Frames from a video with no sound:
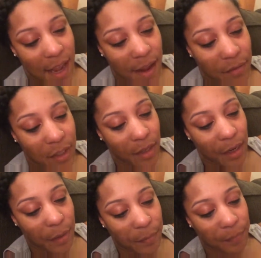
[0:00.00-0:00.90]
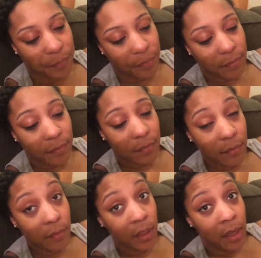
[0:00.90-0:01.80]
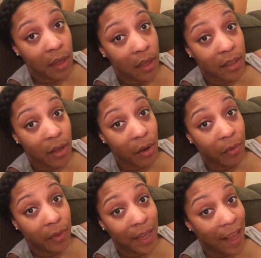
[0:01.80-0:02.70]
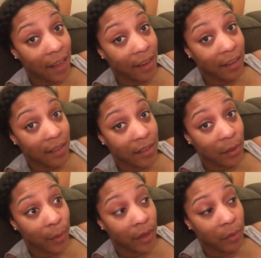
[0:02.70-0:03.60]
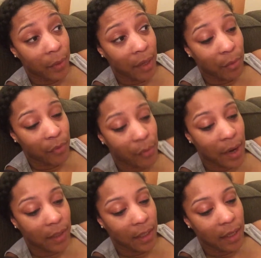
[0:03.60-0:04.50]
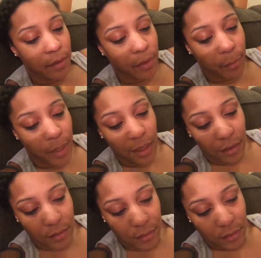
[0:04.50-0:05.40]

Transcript: have to go. So hopefully I can get this squared away before I leave. I mean,